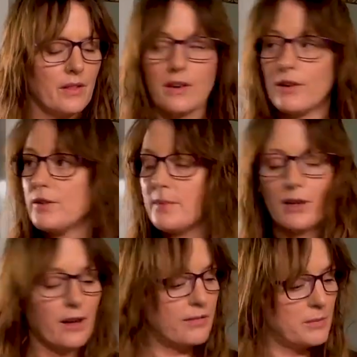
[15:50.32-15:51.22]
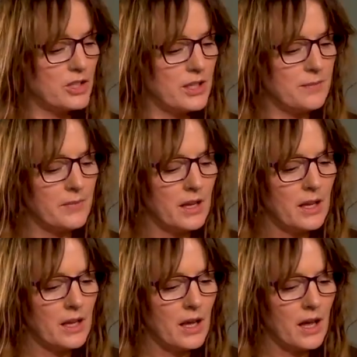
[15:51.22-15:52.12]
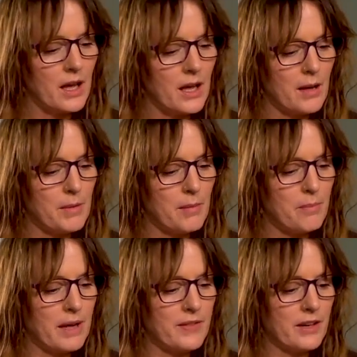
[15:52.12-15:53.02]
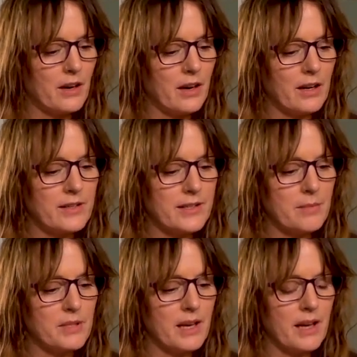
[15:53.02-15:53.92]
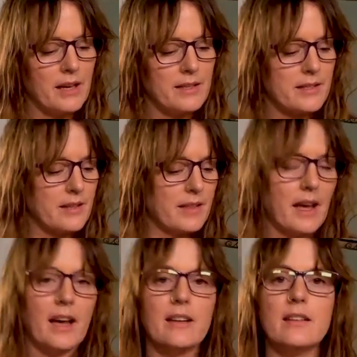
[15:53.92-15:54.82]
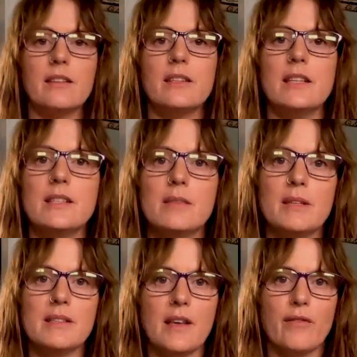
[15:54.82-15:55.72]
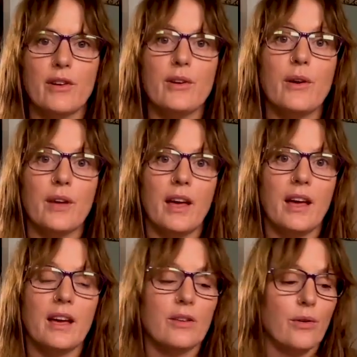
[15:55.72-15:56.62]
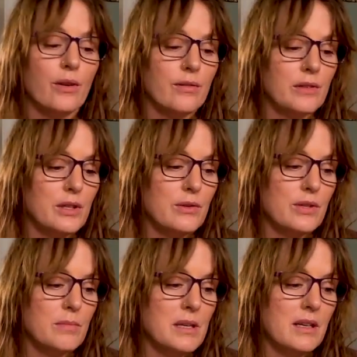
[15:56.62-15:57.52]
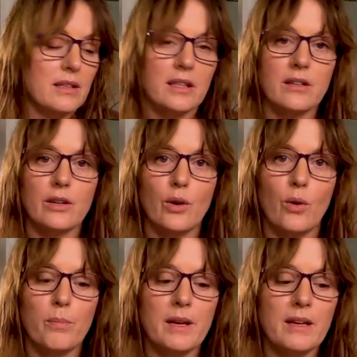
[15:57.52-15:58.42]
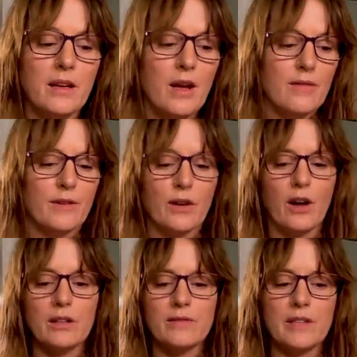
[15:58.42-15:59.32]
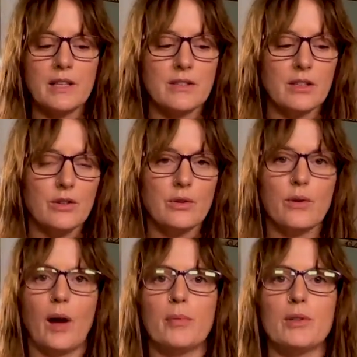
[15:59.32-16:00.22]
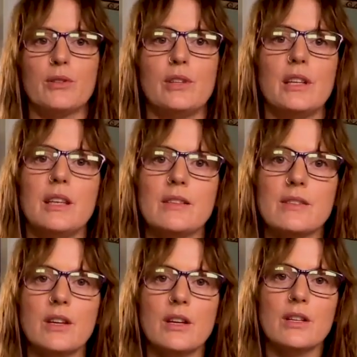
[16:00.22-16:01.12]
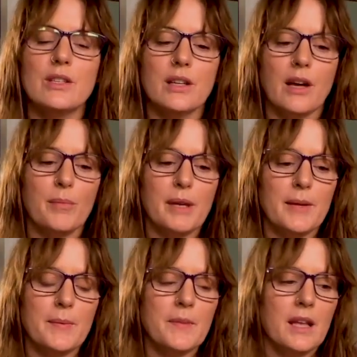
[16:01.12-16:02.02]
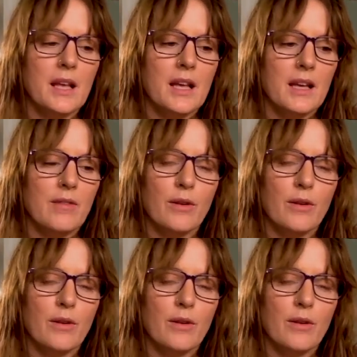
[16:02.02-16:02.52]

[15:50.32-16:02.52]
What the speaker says: There goes my coffee machine. But there are some ties that need to be severed, okay, in order for you to be clear and open for all of these new opportunities to come in. If